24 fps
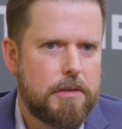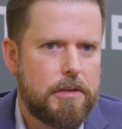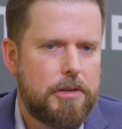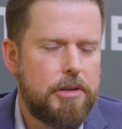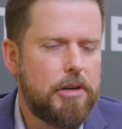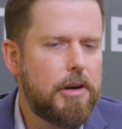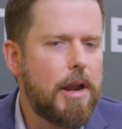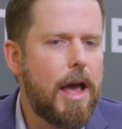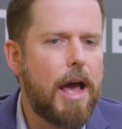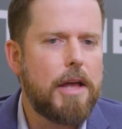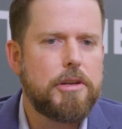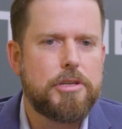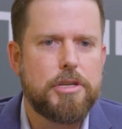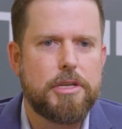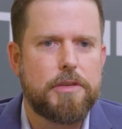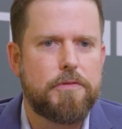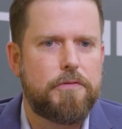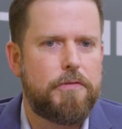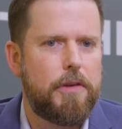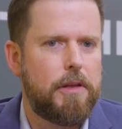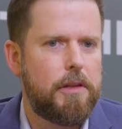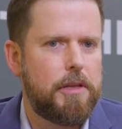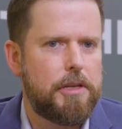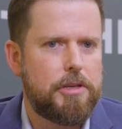You're not just
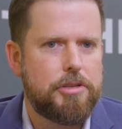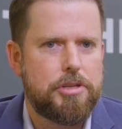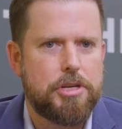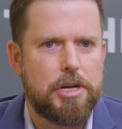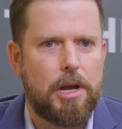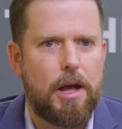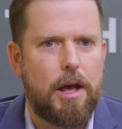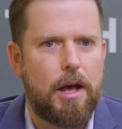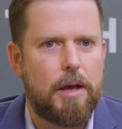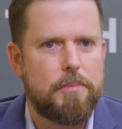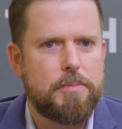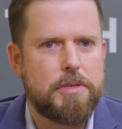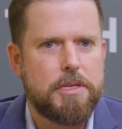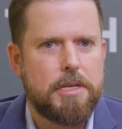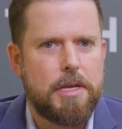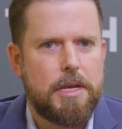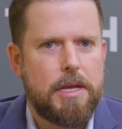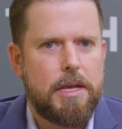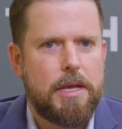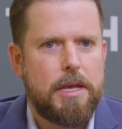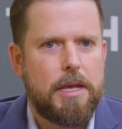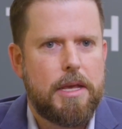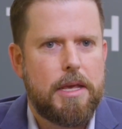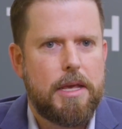filling jobs.
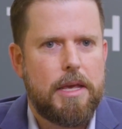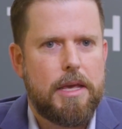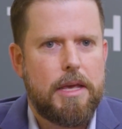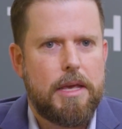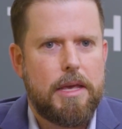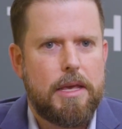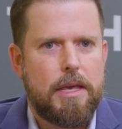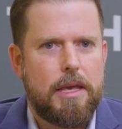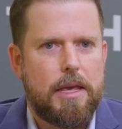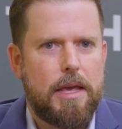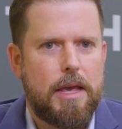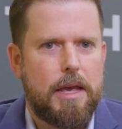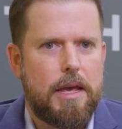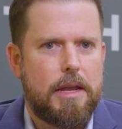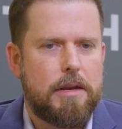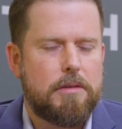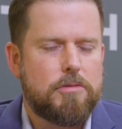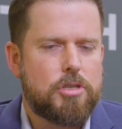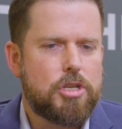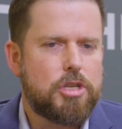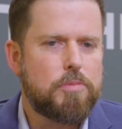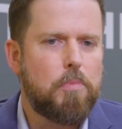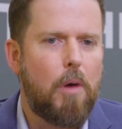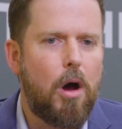
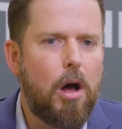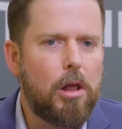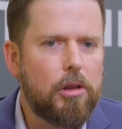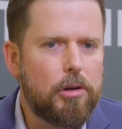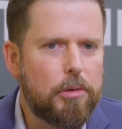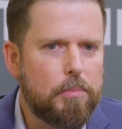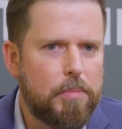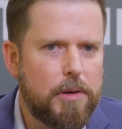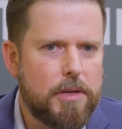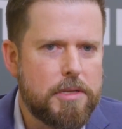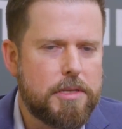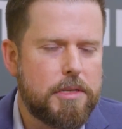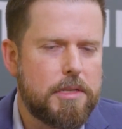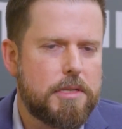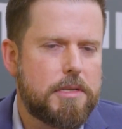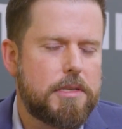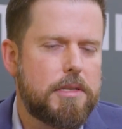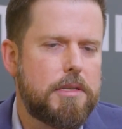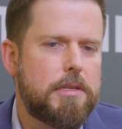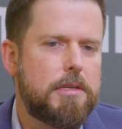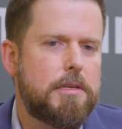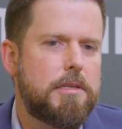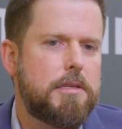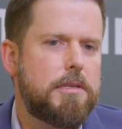And smaller
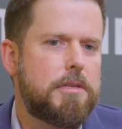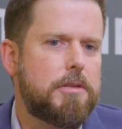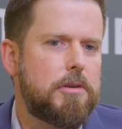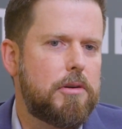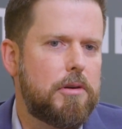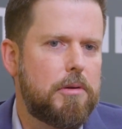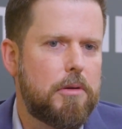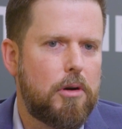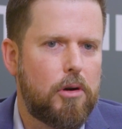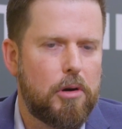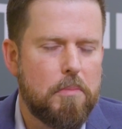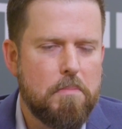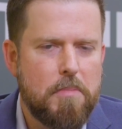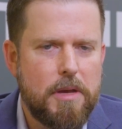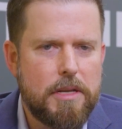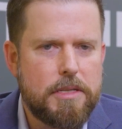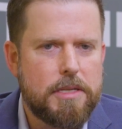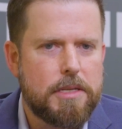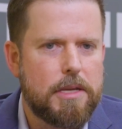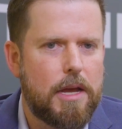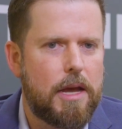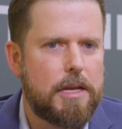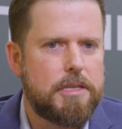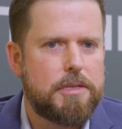businesses or
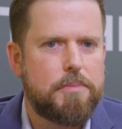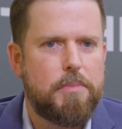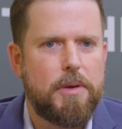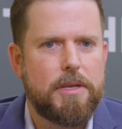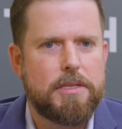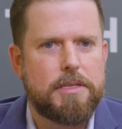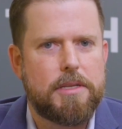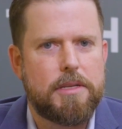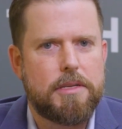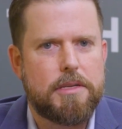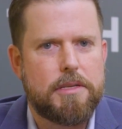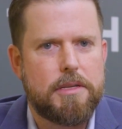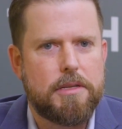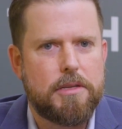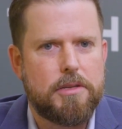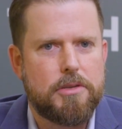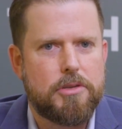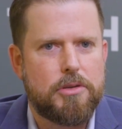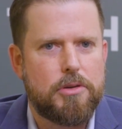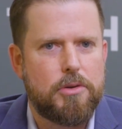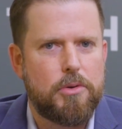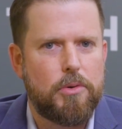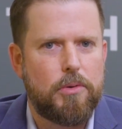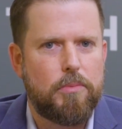mid-sized
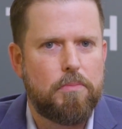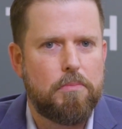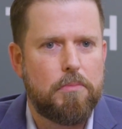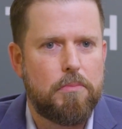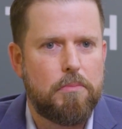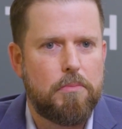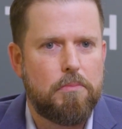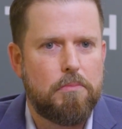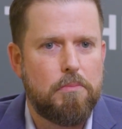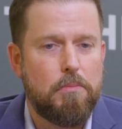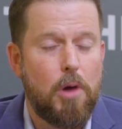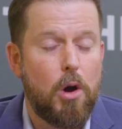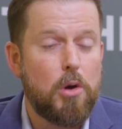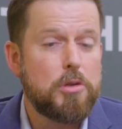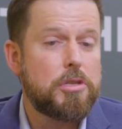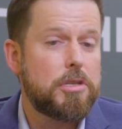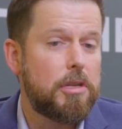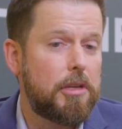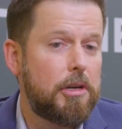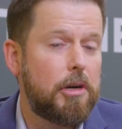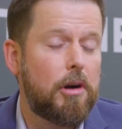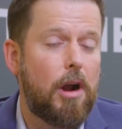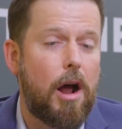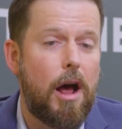businesses who
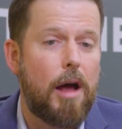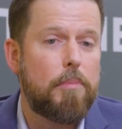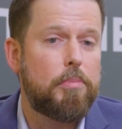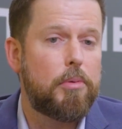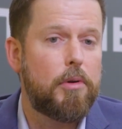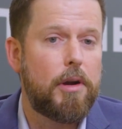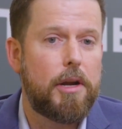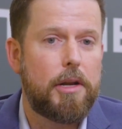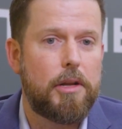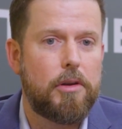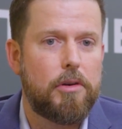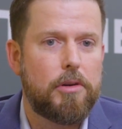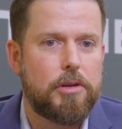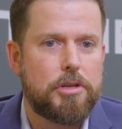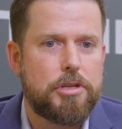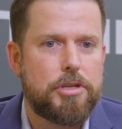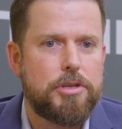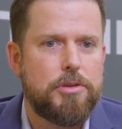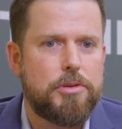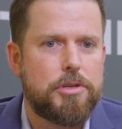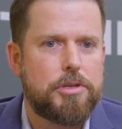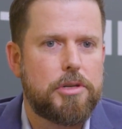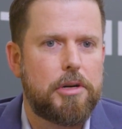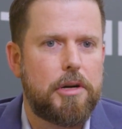mostly are operating on a
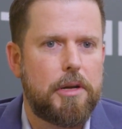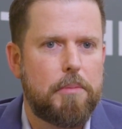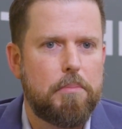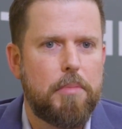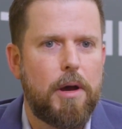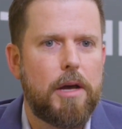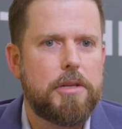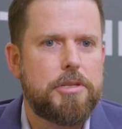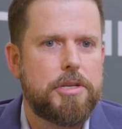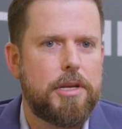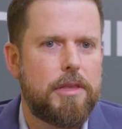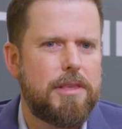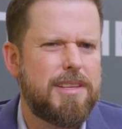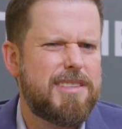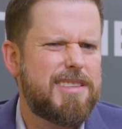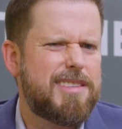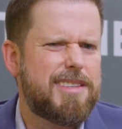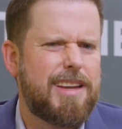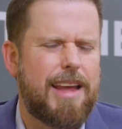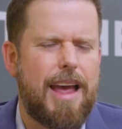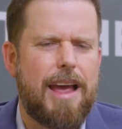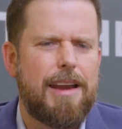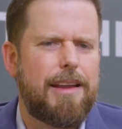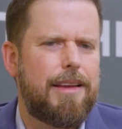shoestring budget, this
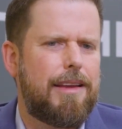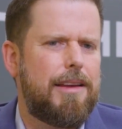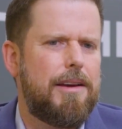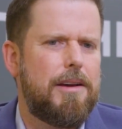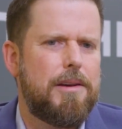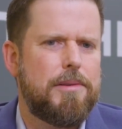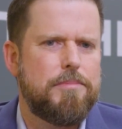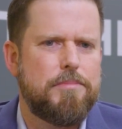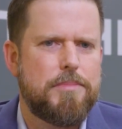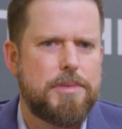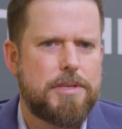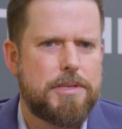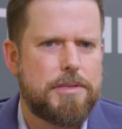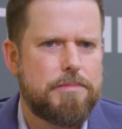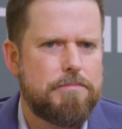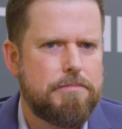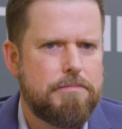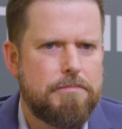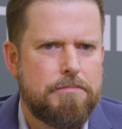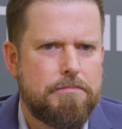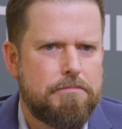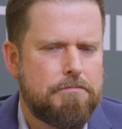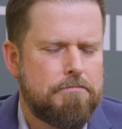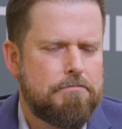kind of comes
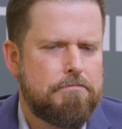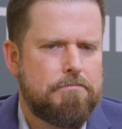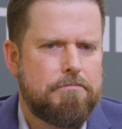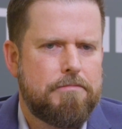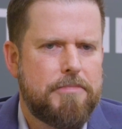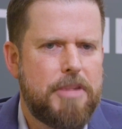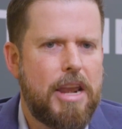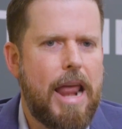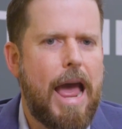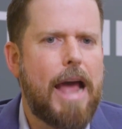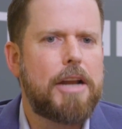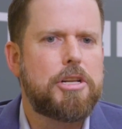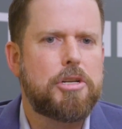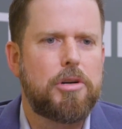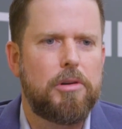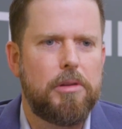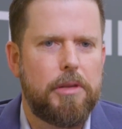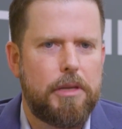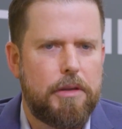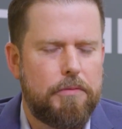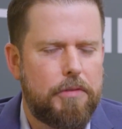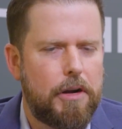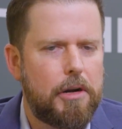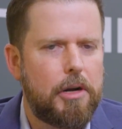
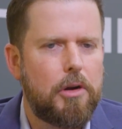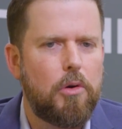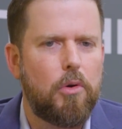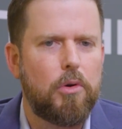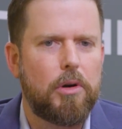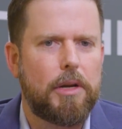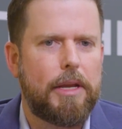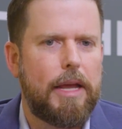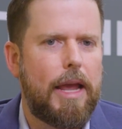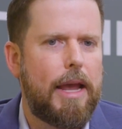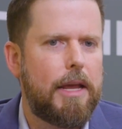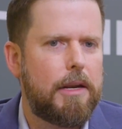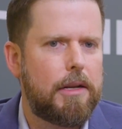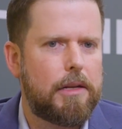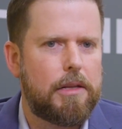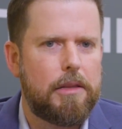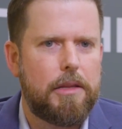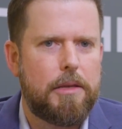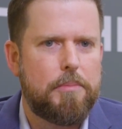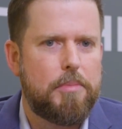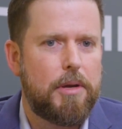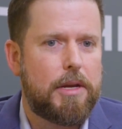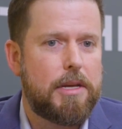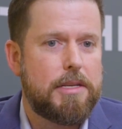naturally, very
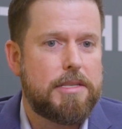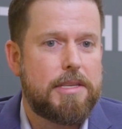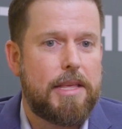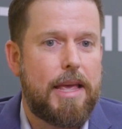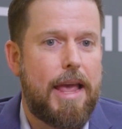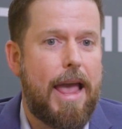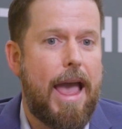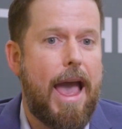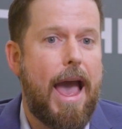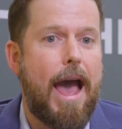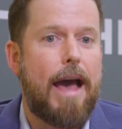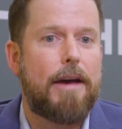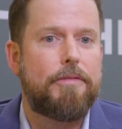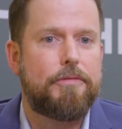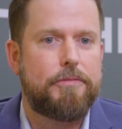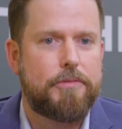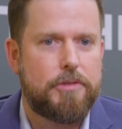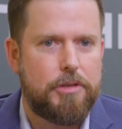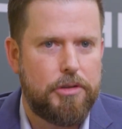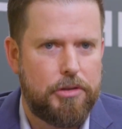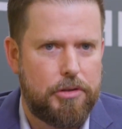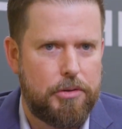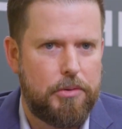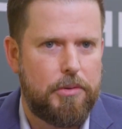organically, because they have
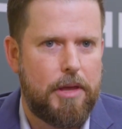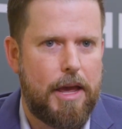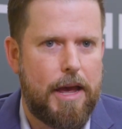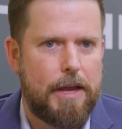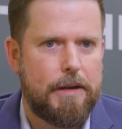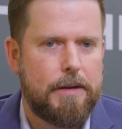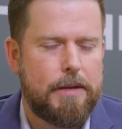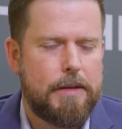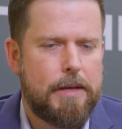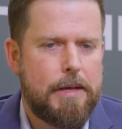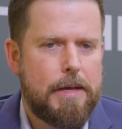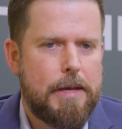to do that.